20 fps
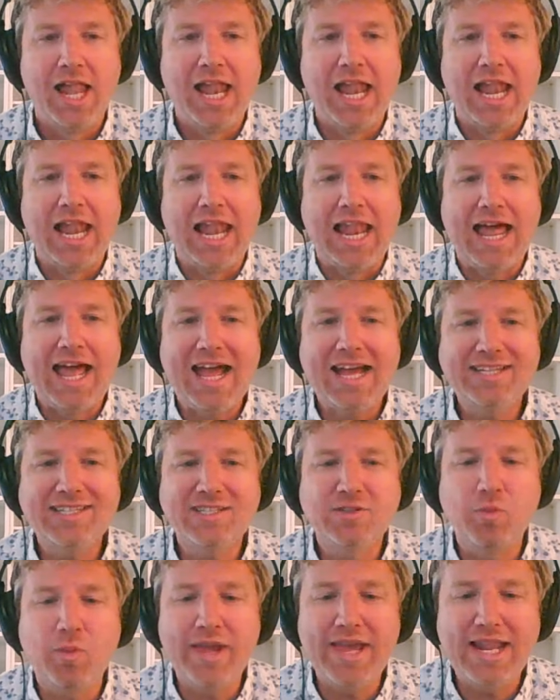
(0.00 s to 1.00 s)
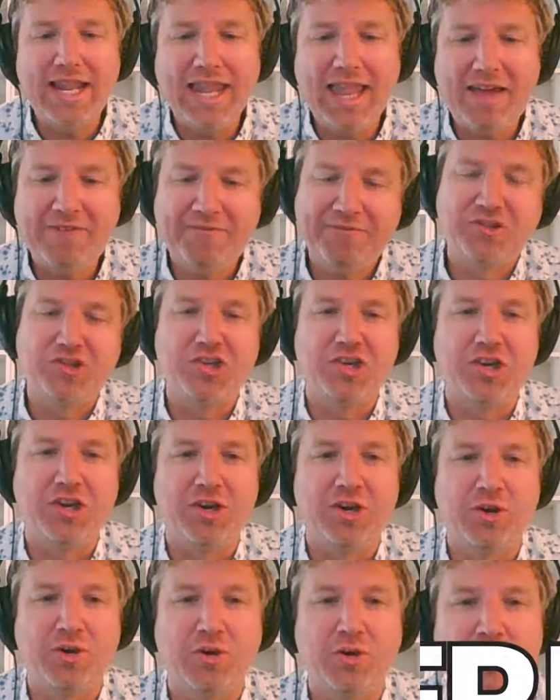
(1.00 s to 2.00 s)
Last we left
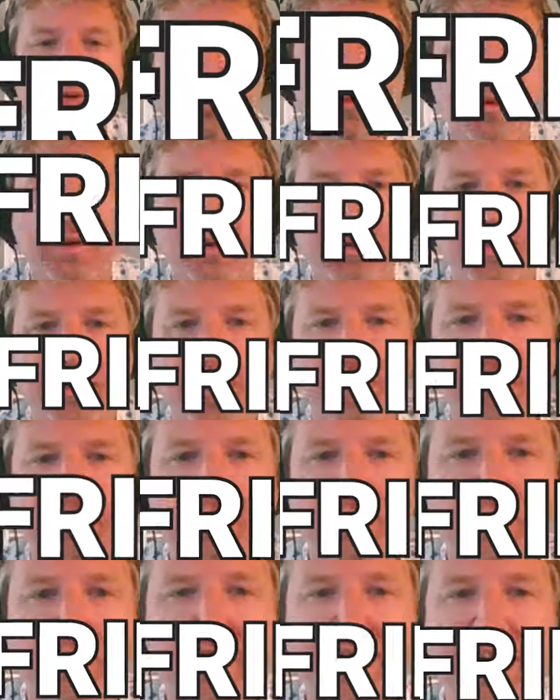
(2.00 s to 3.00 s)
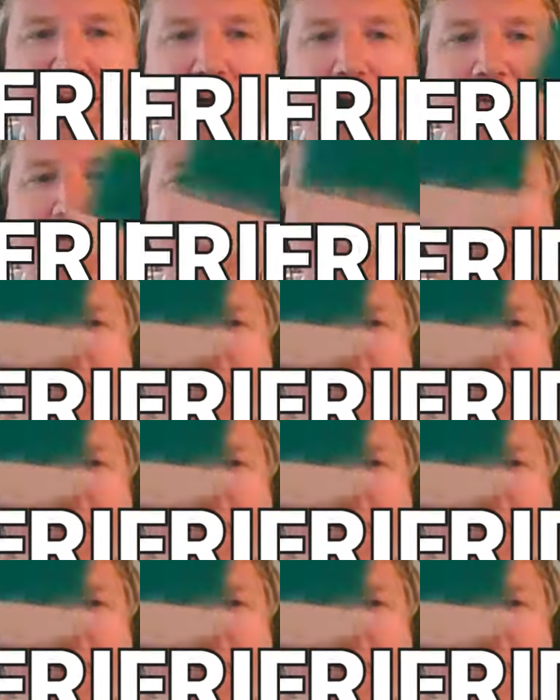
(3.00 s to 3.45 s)
you, 3 and 0